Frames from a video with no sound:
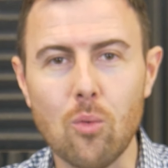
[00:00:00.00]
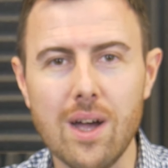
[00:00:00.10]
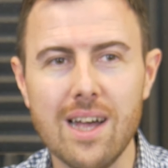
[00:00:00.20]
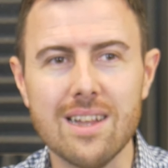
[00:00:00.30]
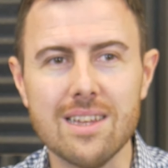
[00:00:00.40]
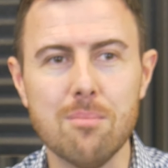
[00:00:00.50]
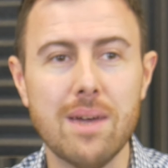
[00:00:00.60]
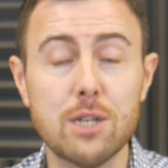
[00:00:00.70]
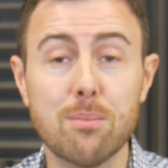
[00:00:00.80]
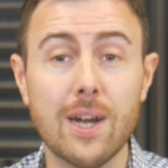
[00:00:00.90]
well, it
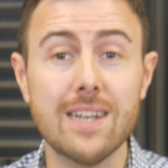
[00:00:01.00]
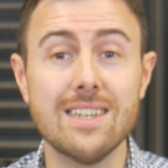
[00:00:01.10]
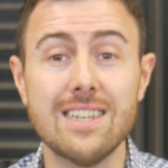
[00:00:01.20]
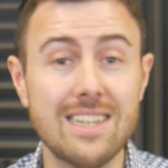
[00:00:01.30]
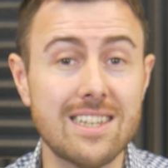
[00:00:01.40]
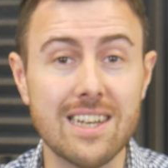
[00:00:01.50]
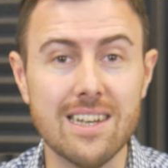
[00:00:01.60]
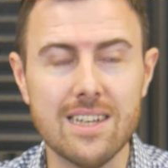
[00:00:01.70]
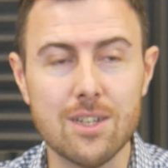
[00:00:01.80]
makes practice easier.